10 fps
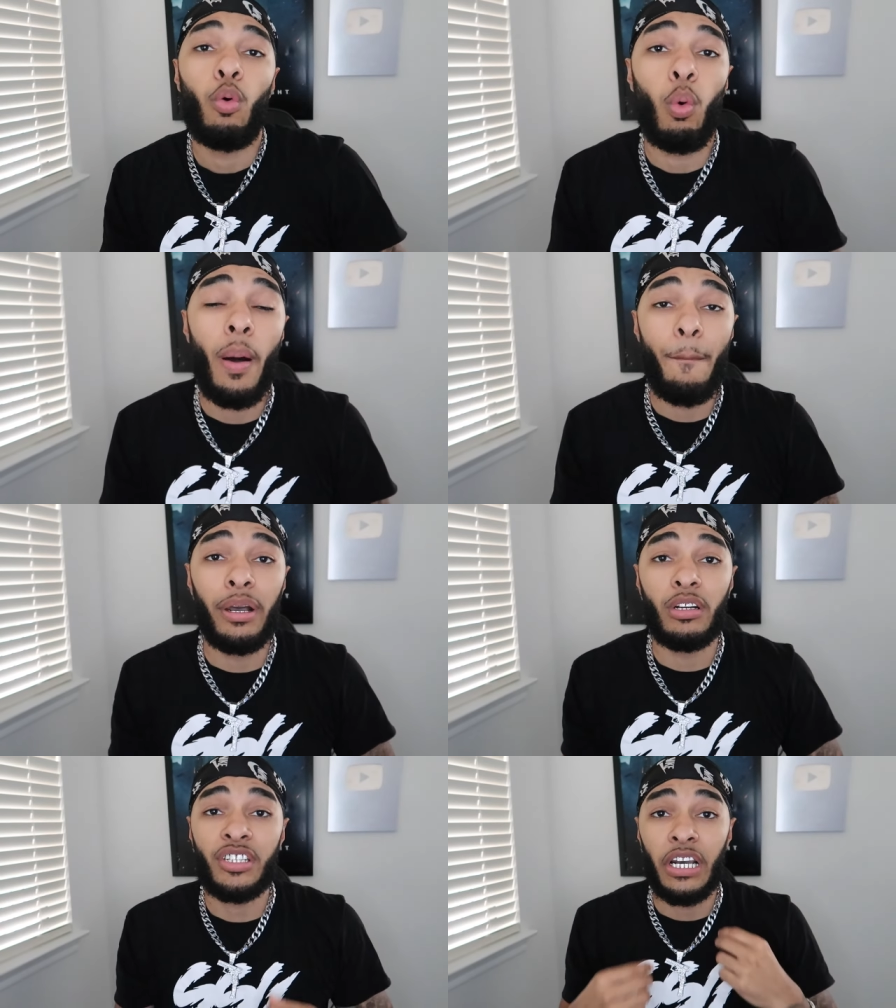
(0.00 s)
One
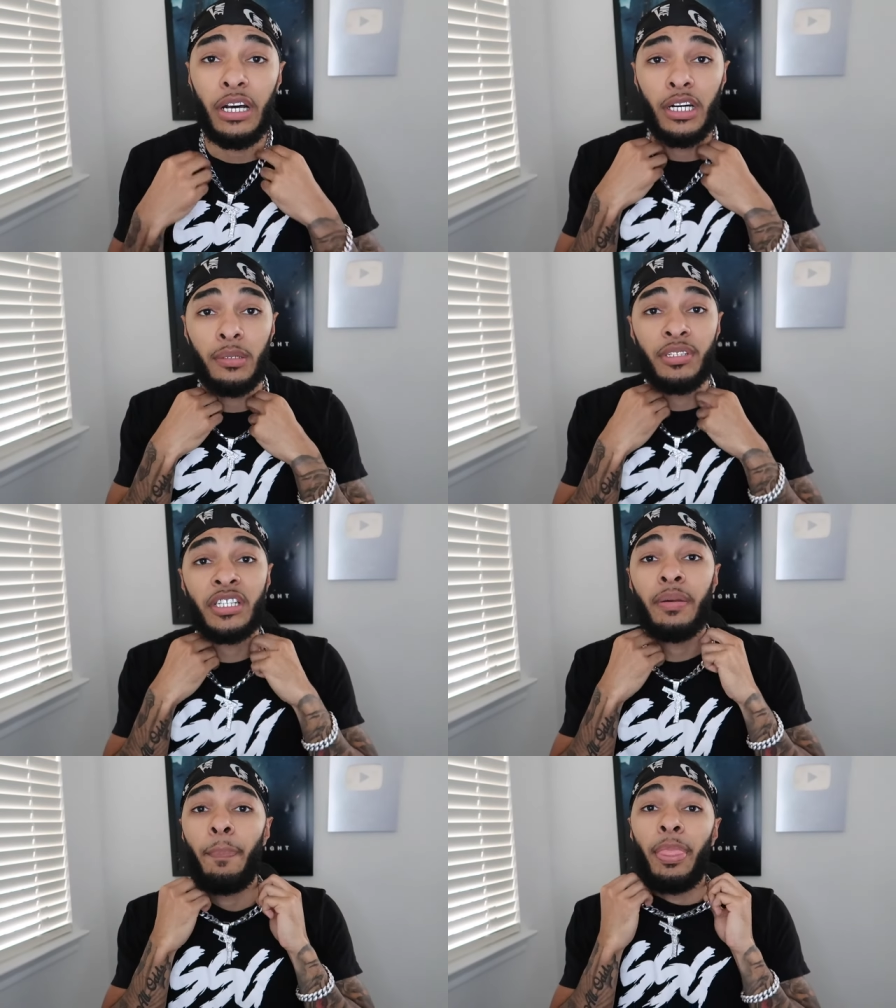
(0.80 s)
mil subs
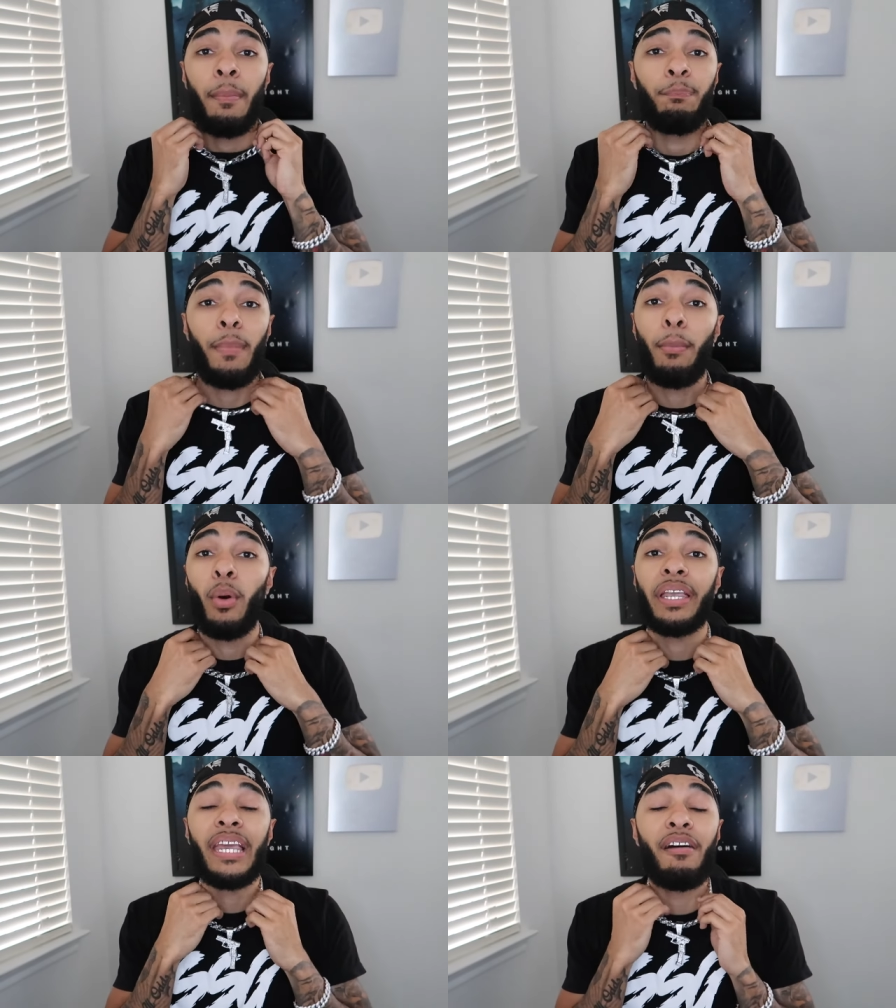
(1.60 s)
my
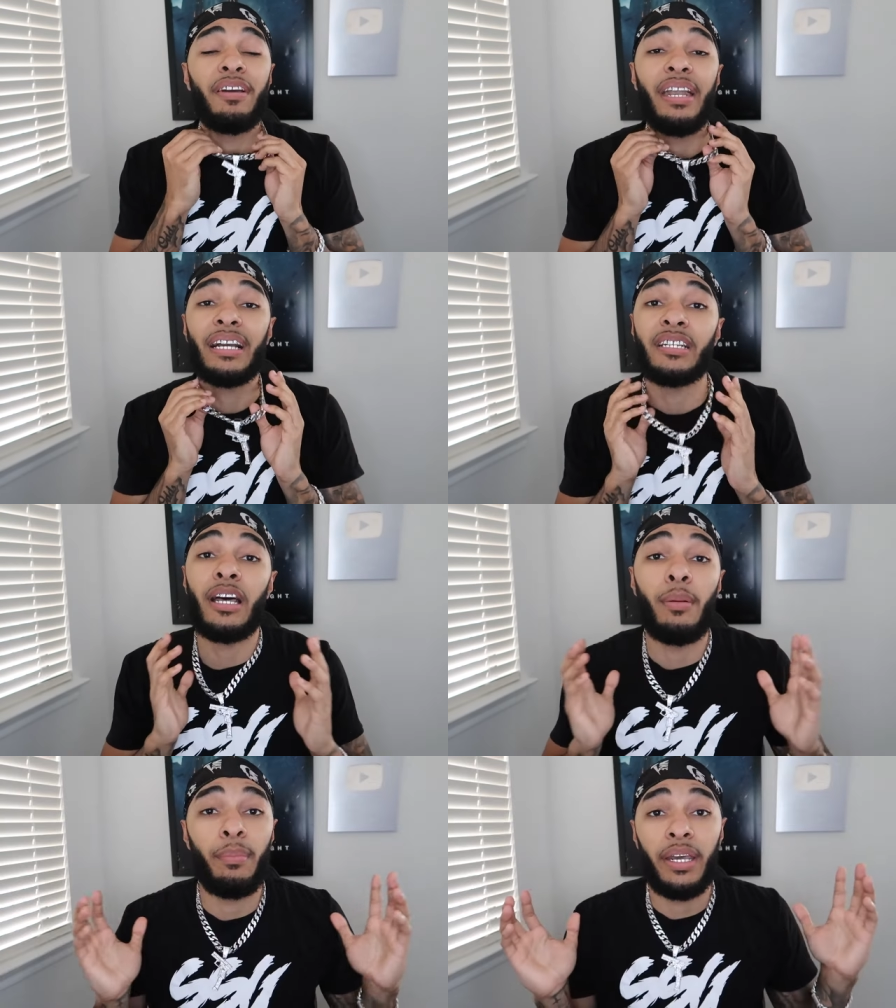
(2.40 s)
boy Kevin next
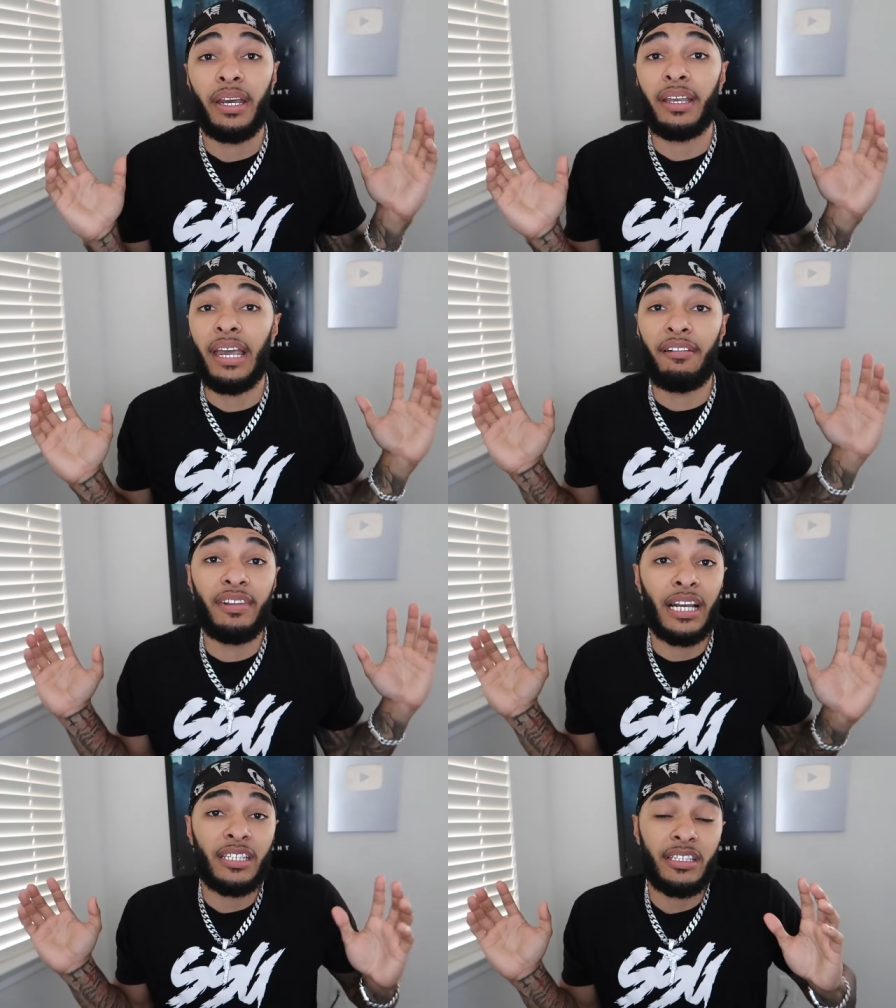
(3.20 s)
up, man. Kev
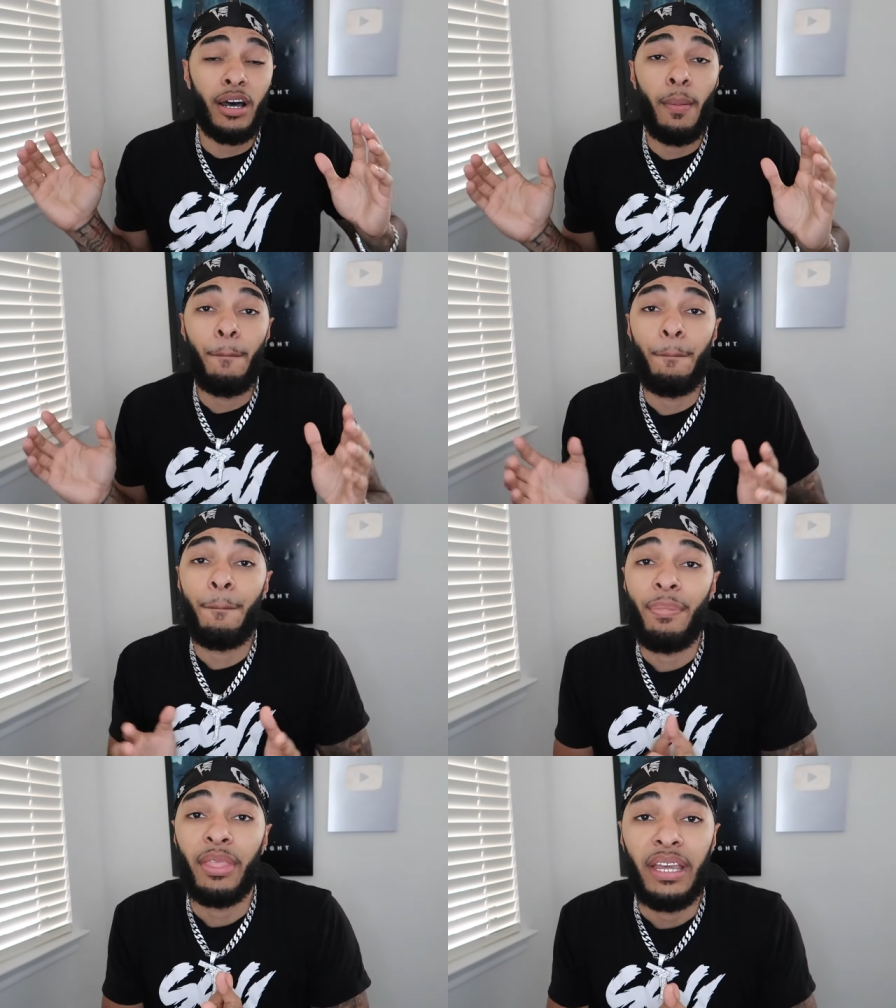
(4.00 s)
next up,
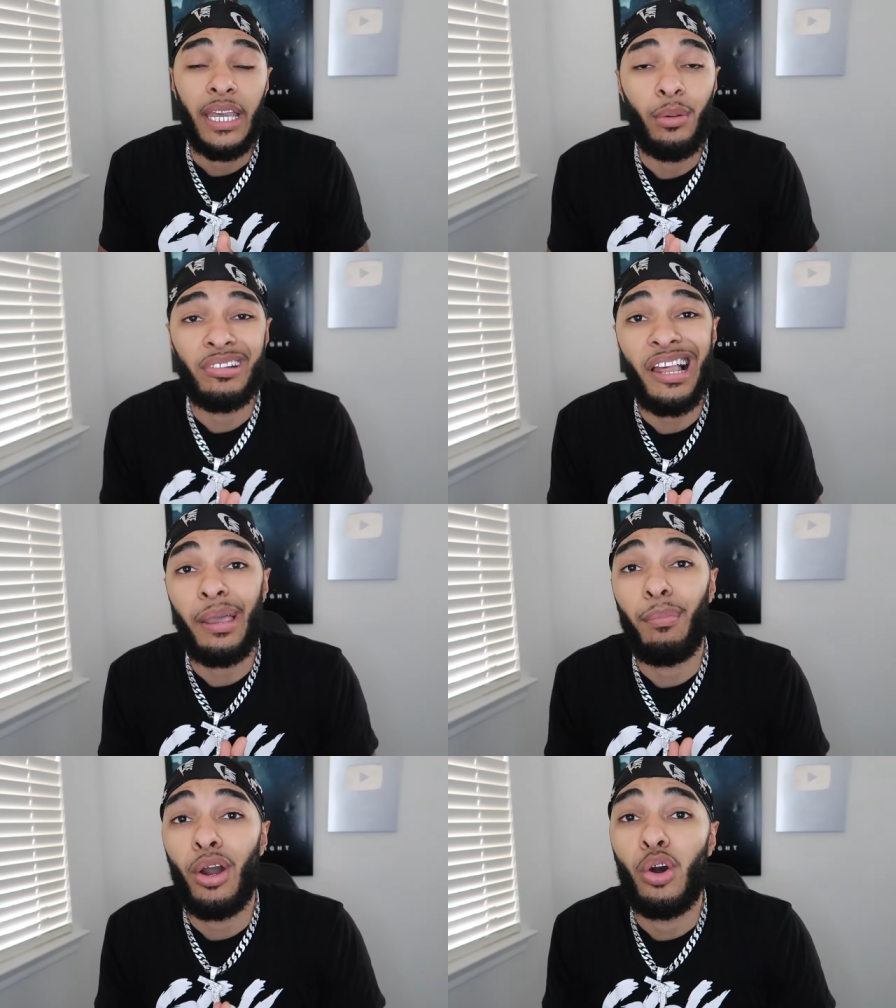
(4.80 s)
he was
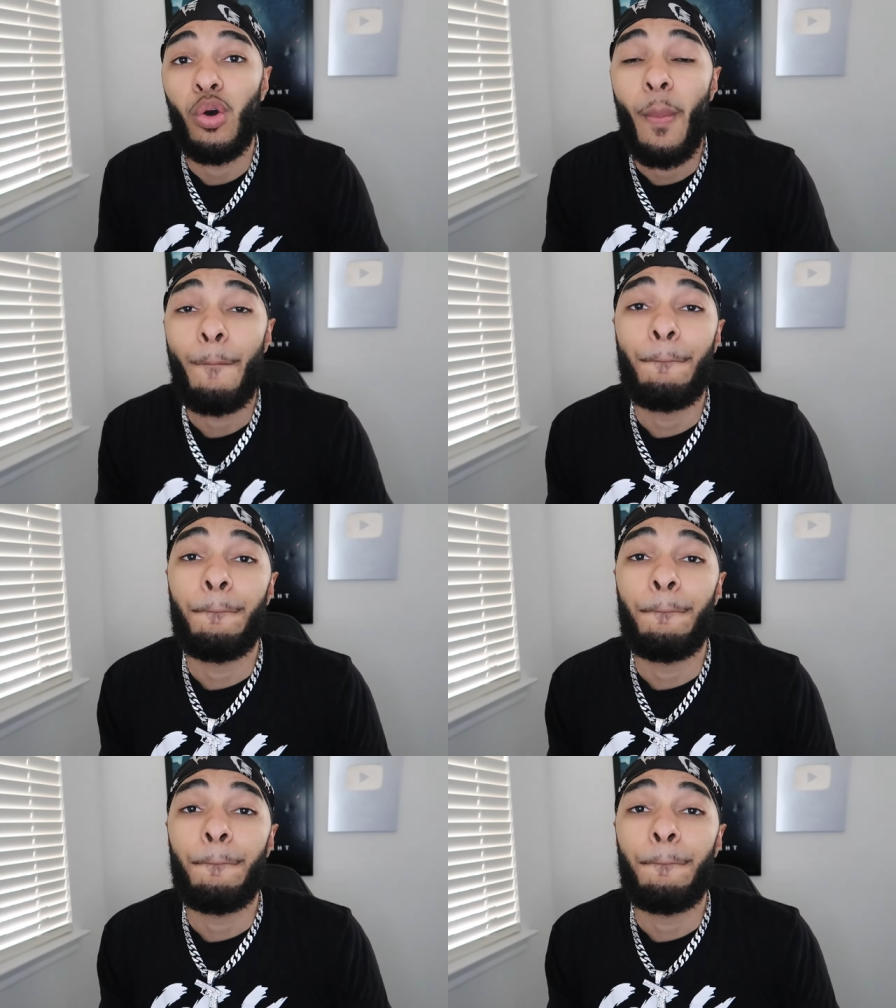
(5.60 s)
like, bro,